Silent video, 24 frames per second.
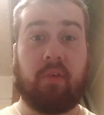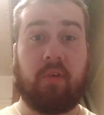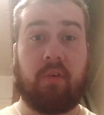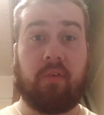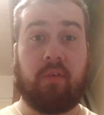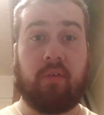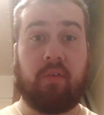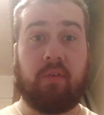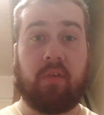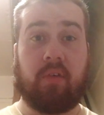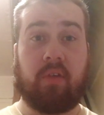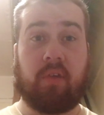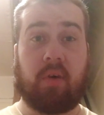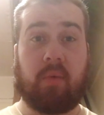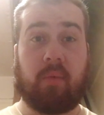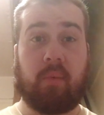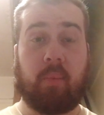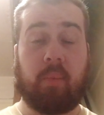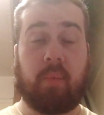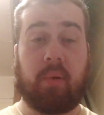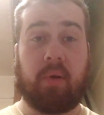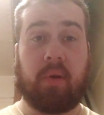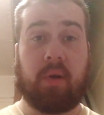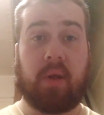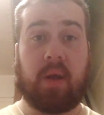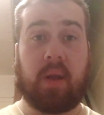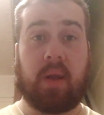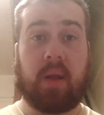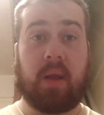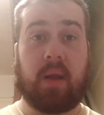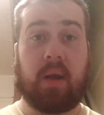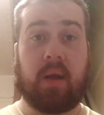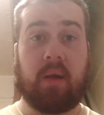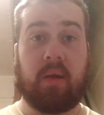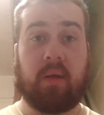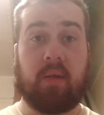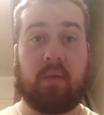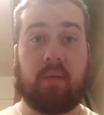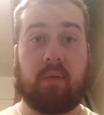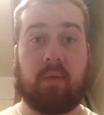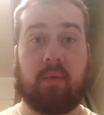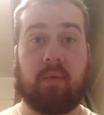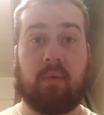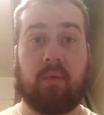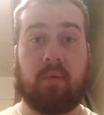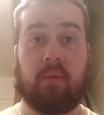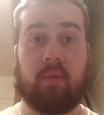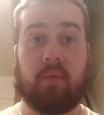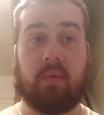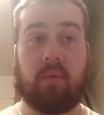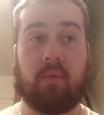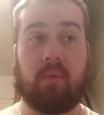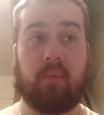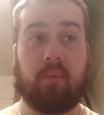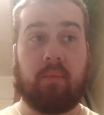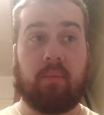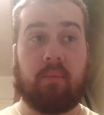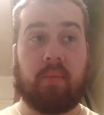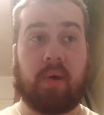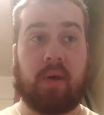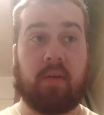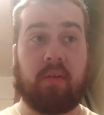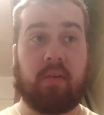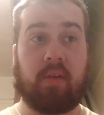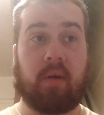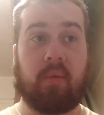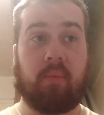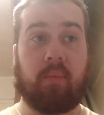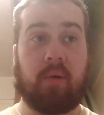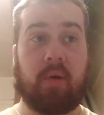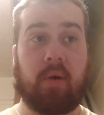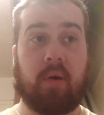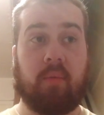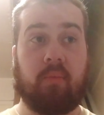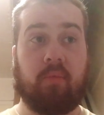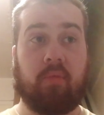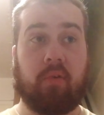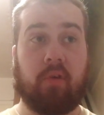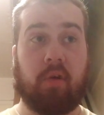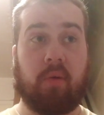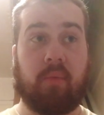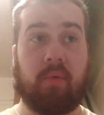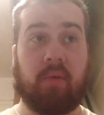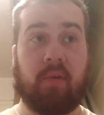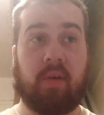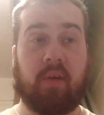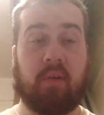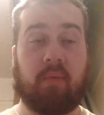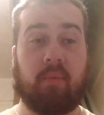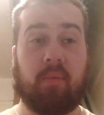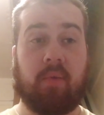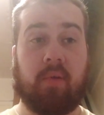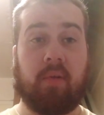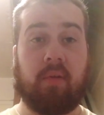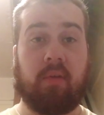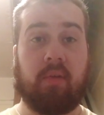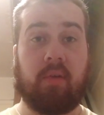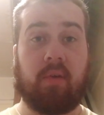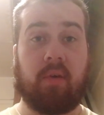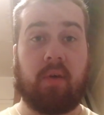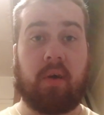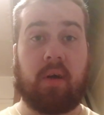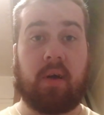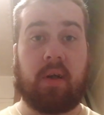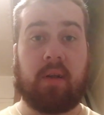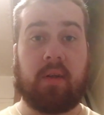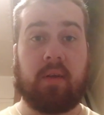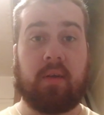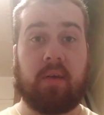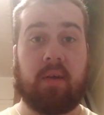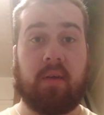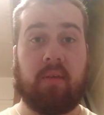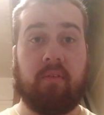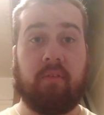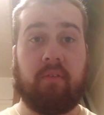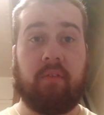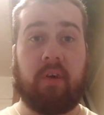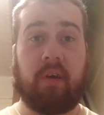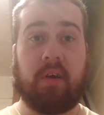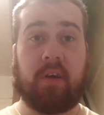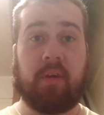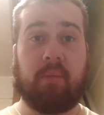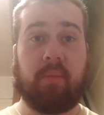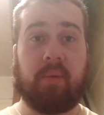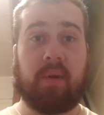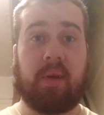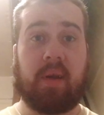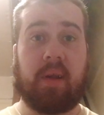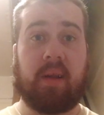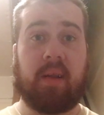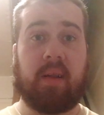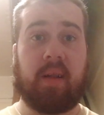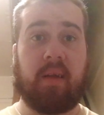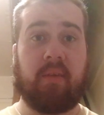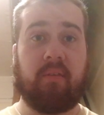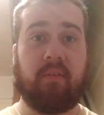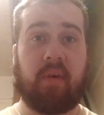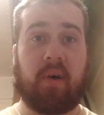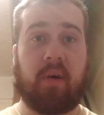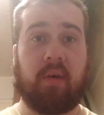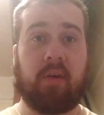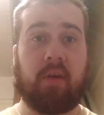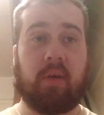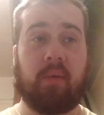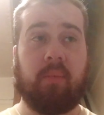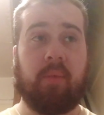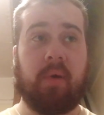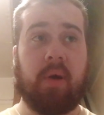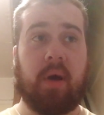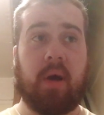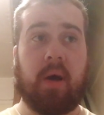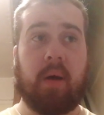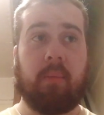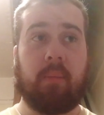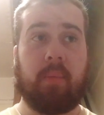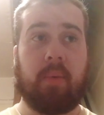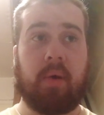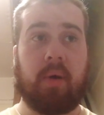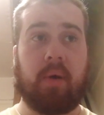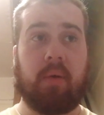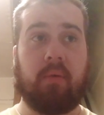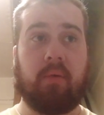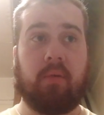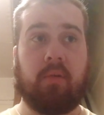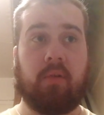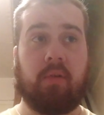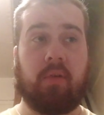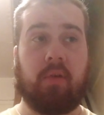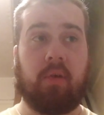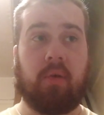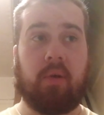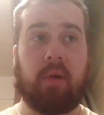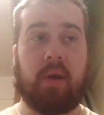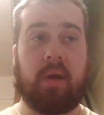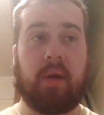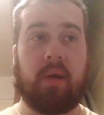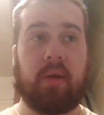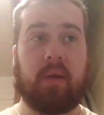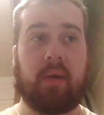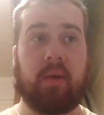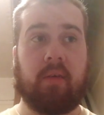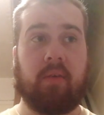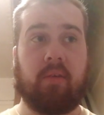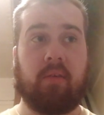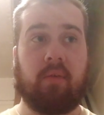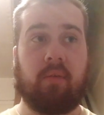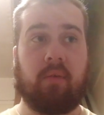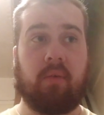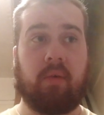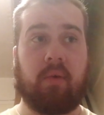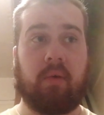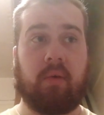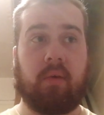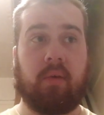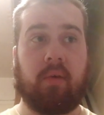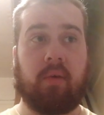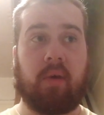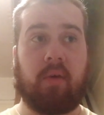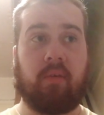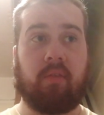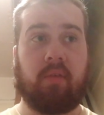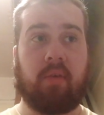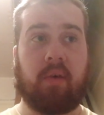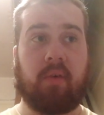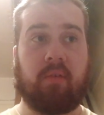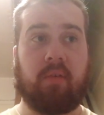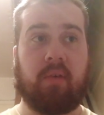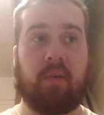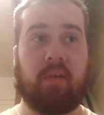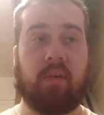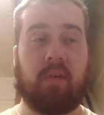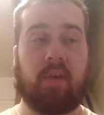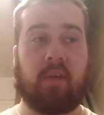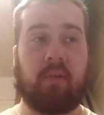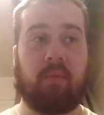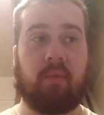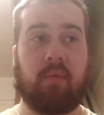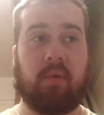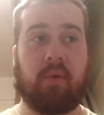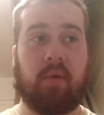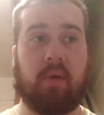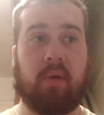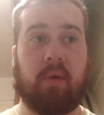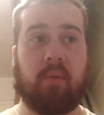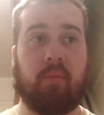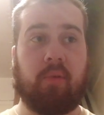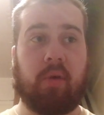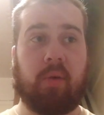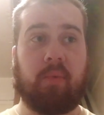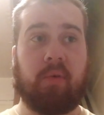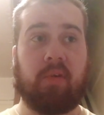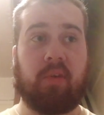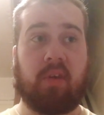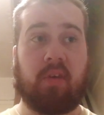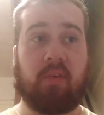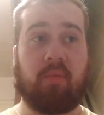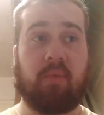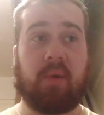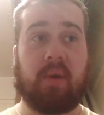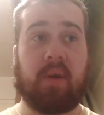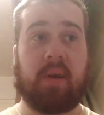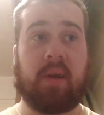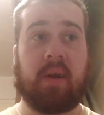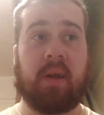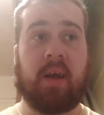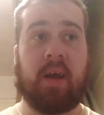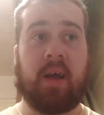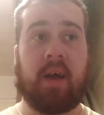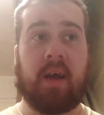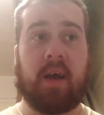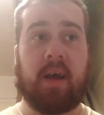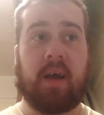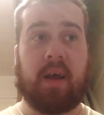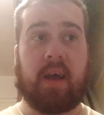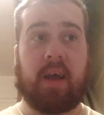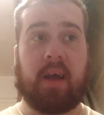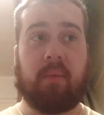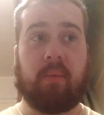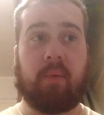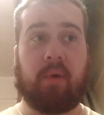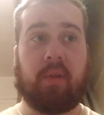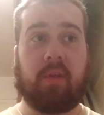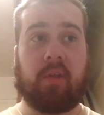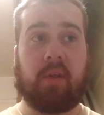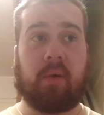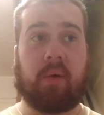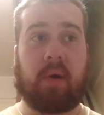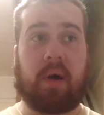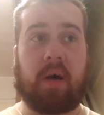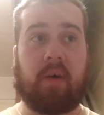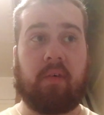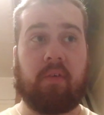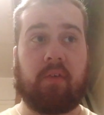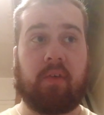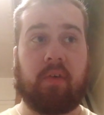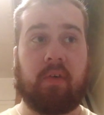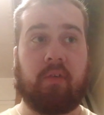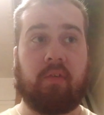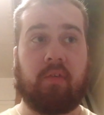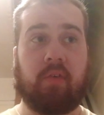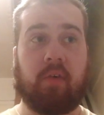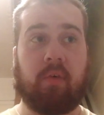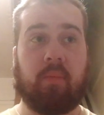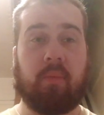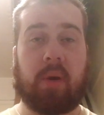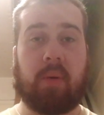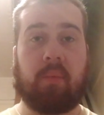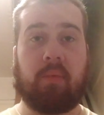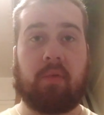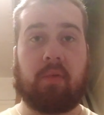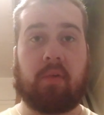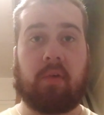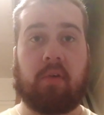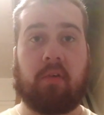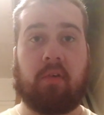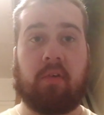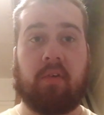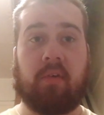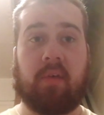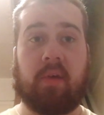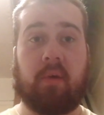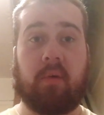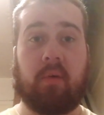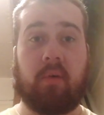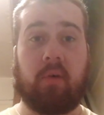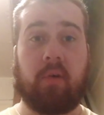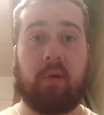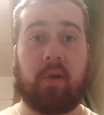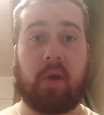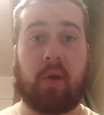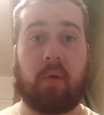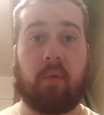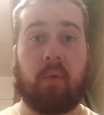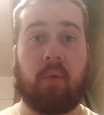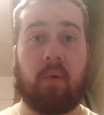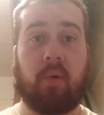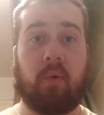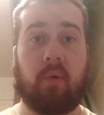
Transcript: 4th of December, but they messed up her pre-op assessments and couldn't find them, and then they found them, but it was too late because you have to have a pre-op assessment, and it went out after a few months, so she's now got to go